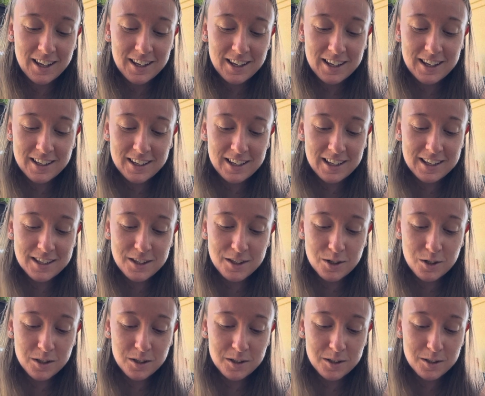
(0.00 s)
It, it's
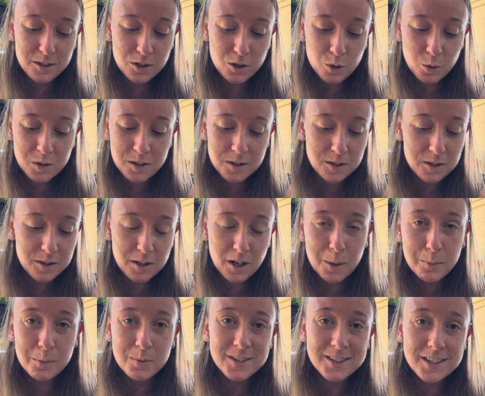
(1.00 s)
just the choice to
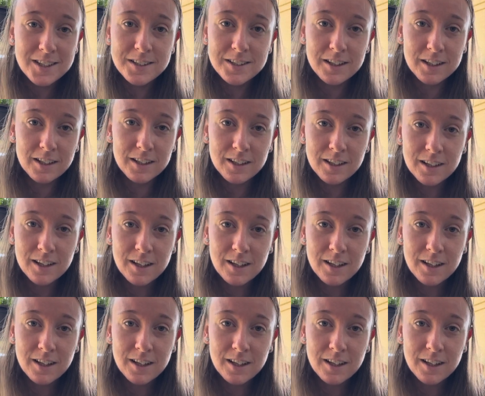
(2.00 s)
stop resisting.